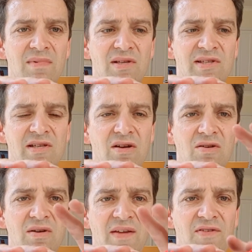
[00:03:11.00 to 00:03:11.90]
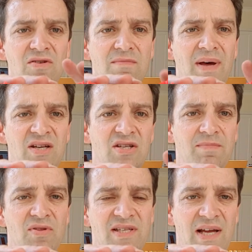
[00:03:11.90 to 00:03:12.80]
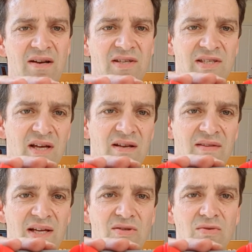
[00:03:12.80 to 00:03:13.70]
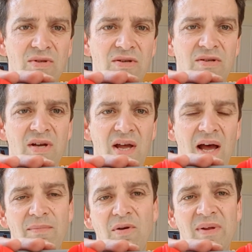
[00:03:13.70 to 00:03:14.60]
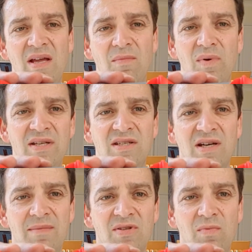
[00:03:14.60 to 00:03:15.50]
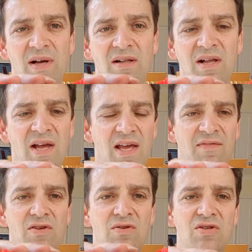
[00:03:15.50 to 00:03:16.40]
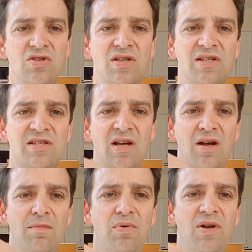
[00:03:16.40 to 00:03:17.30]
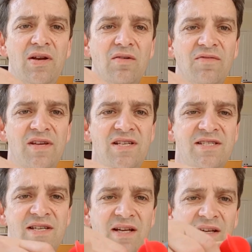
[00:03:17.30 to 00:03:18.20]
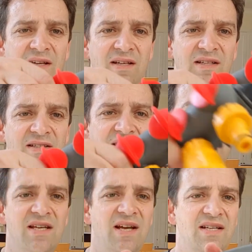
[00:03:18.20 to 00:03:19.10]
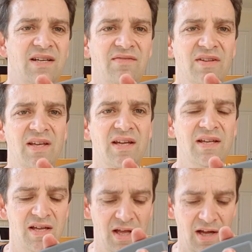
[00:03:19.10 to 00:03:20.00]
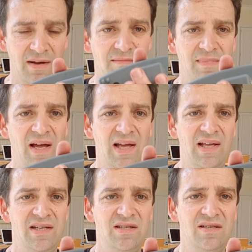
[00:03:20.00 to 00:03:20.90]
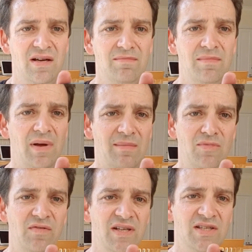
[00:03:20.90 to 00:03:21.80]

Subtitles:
So if you can manage to put this out of the sun, that's all good. And probably come winter time as well, if you can just pull it off this, disconnect everything, and move it